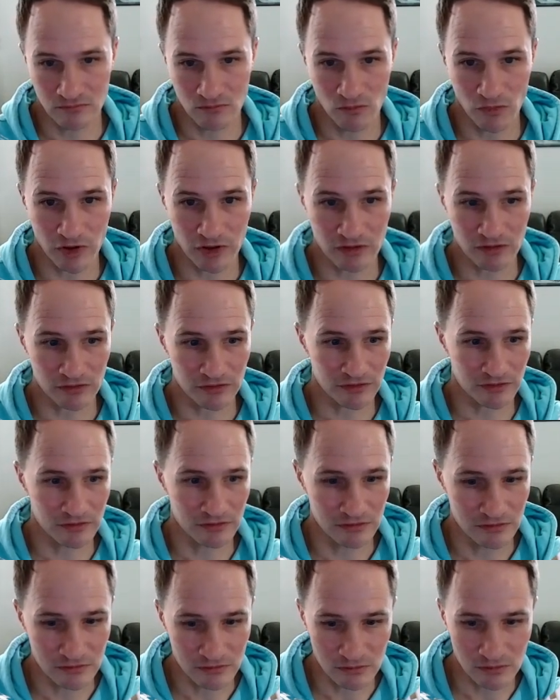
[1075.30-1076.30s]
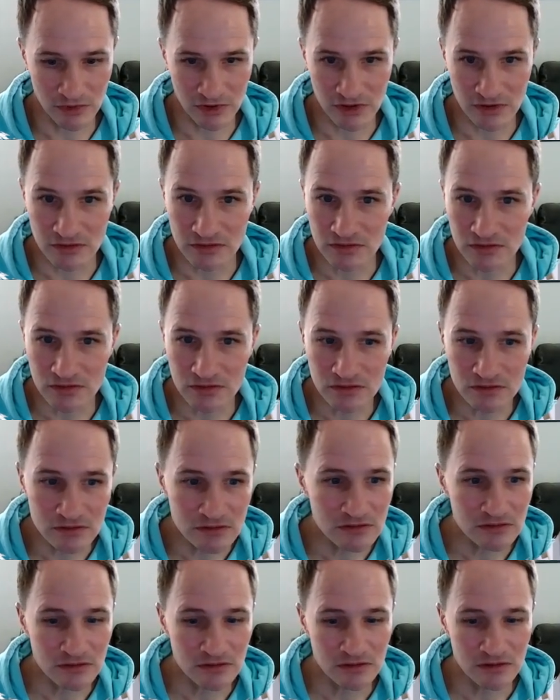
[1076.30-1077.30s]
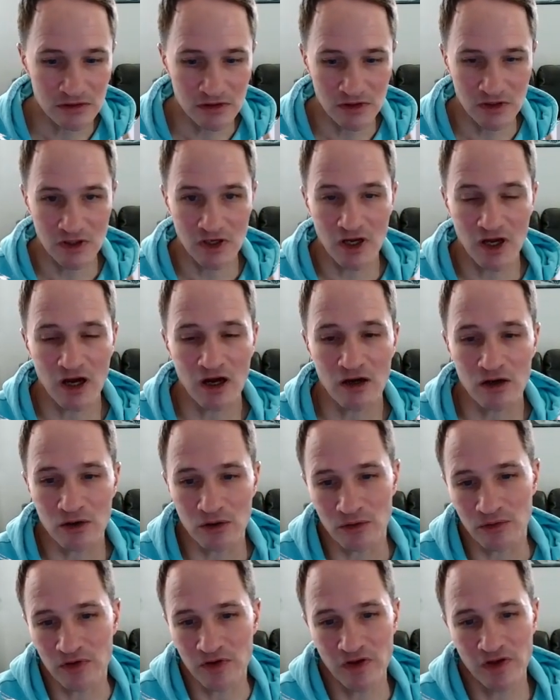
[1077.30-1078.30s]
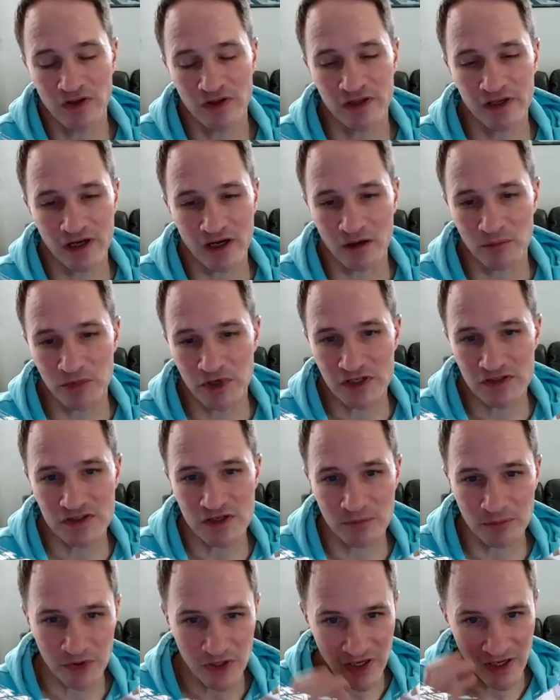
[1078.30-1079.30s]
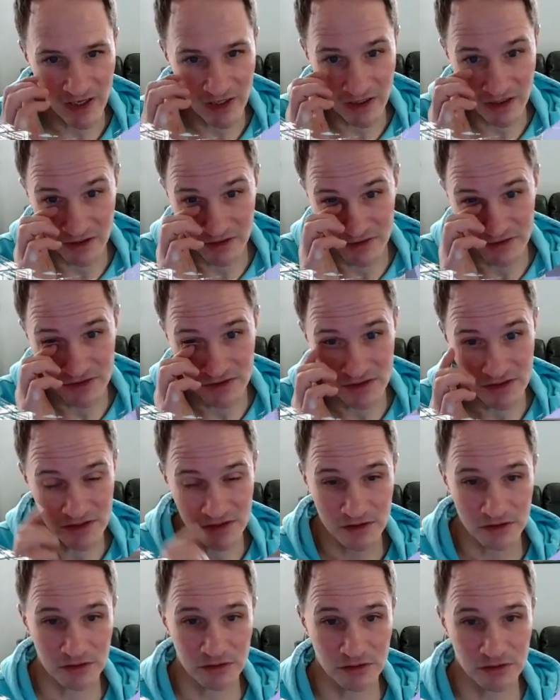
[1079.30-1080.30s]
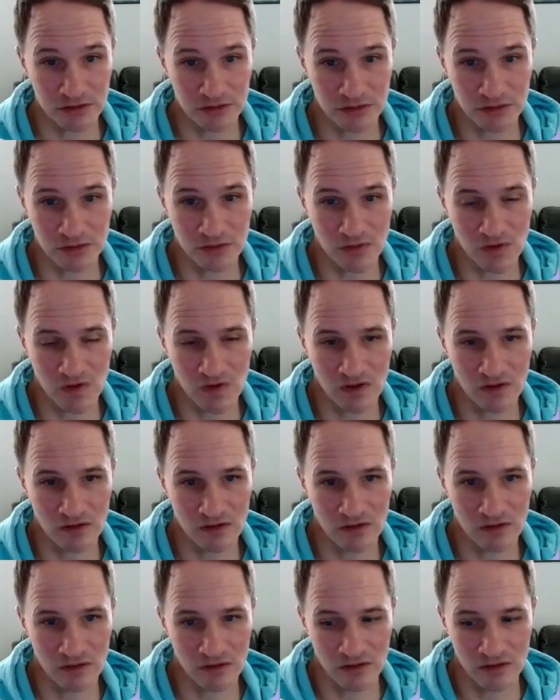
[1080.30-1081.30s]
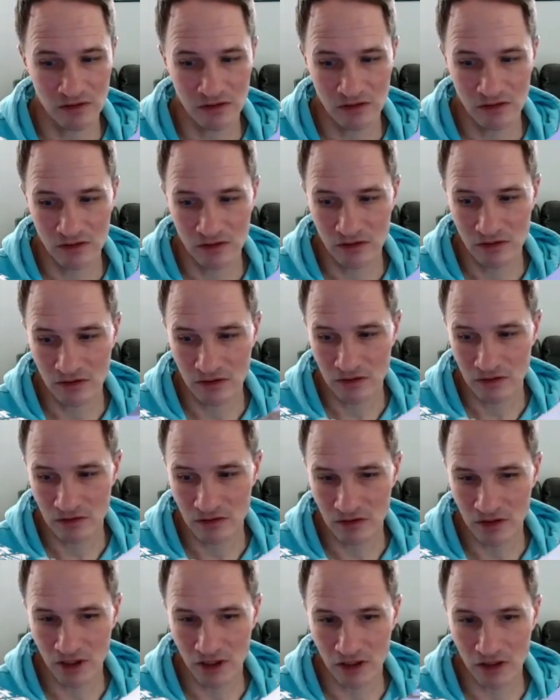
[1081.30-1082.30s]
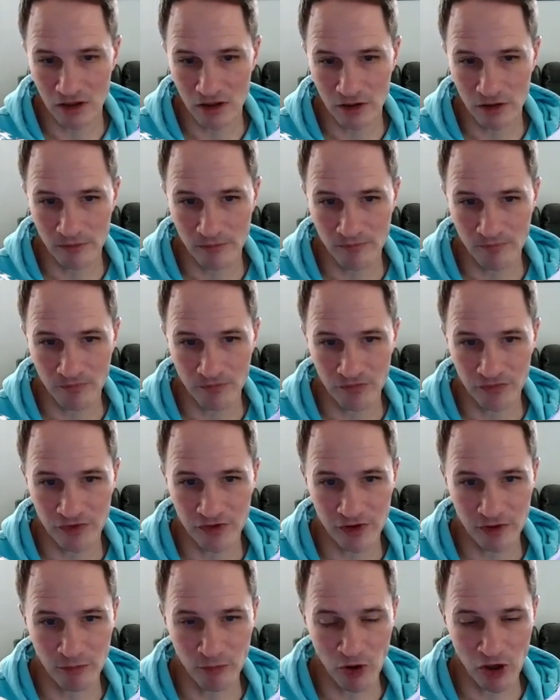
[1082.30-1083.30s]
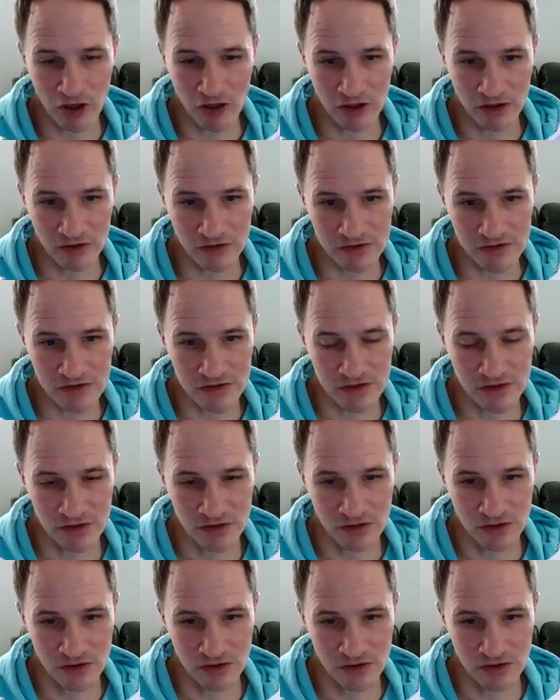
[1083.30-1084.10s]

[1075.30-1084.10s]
What else? What else? Oh, yeah. I'm gonna jump ahead to the part